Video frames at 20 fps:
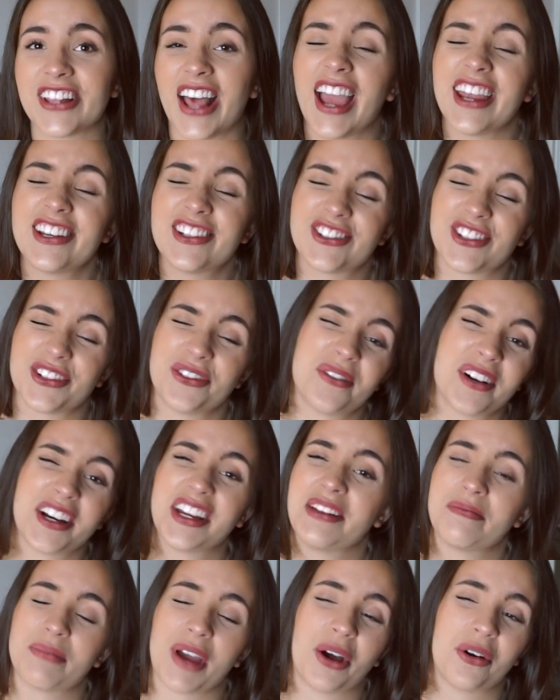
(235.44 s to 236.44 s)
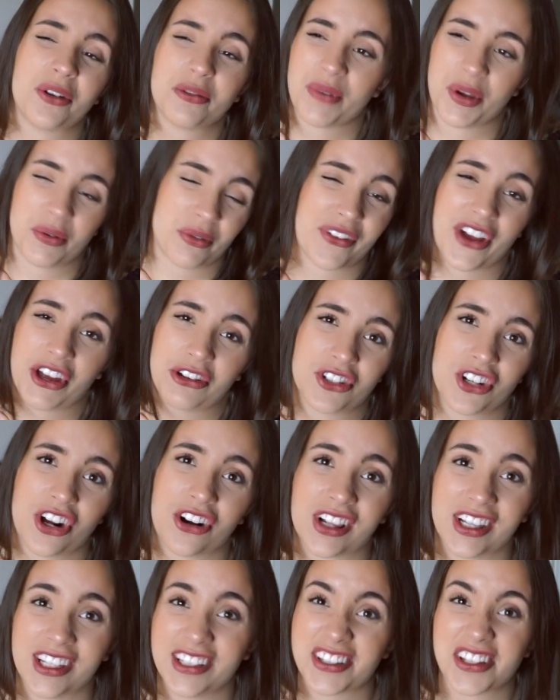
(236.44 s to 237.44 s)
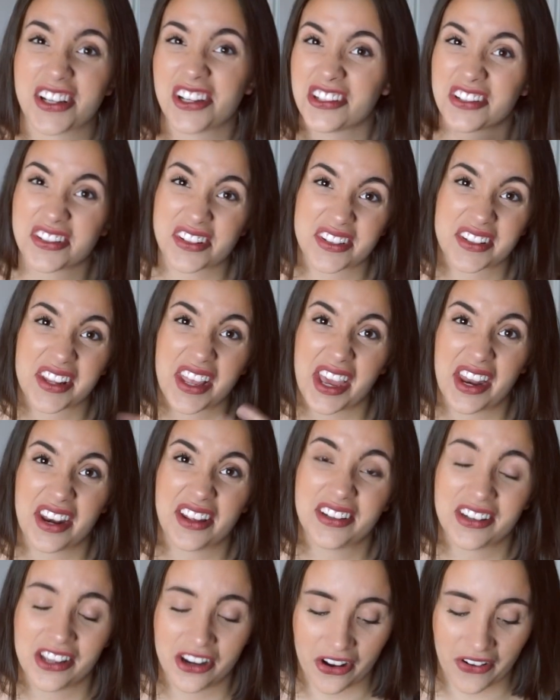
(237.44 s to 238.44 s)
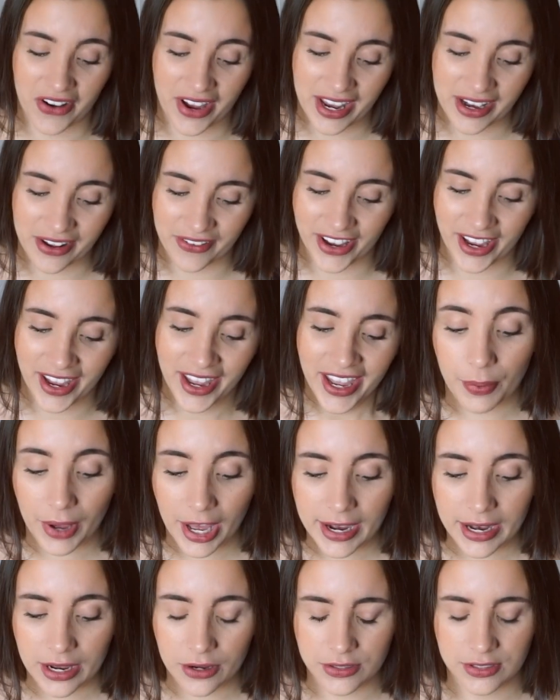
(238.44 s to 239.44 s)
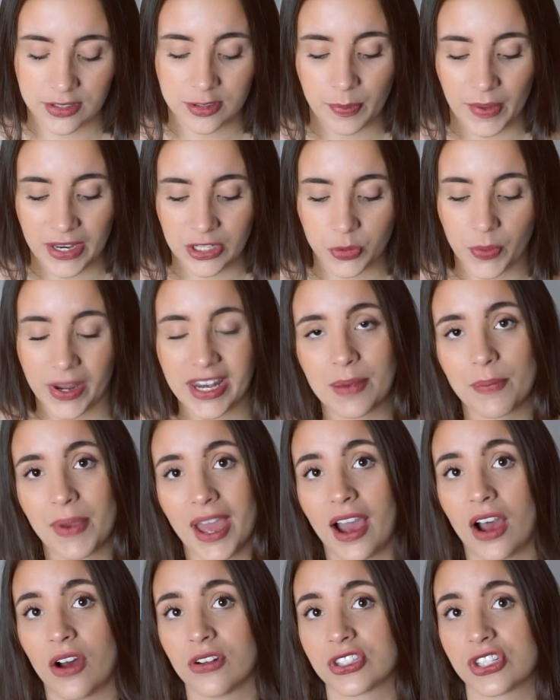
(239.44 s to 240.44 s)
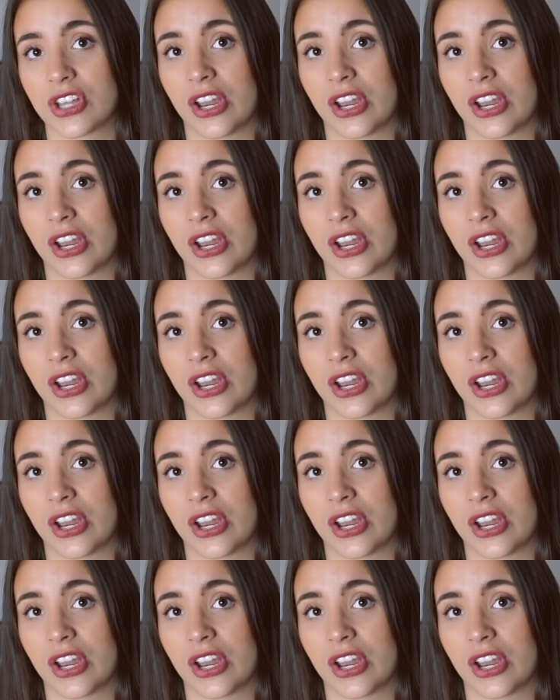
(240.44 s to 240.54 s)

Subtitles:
I just don't want to eat my oatmeal without chocolate, so I just get it, you know, anyway. But I also spent £20